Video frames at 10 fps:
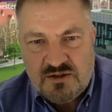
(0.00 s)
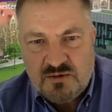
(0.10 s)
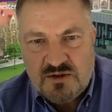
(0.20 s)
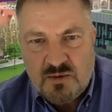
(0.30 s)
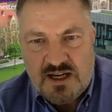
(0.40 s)

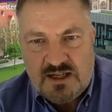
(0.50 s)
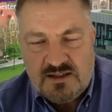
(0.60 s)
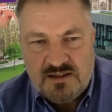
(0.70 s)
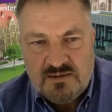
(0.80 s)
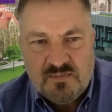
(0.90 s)

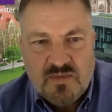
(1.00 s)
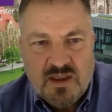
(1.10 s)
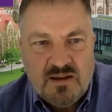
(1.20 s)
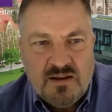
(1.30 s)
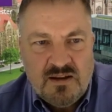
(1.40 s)
twins.
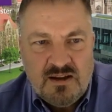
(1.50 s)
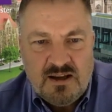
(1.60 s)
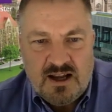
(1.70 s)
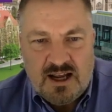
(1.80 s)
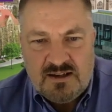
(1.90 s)

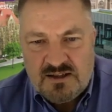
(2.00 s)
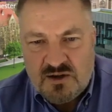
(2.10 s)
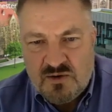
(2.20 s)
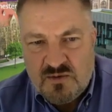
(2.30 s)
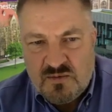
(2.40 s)
And
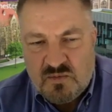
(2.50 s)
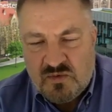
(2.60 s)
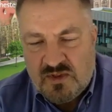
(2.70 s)
so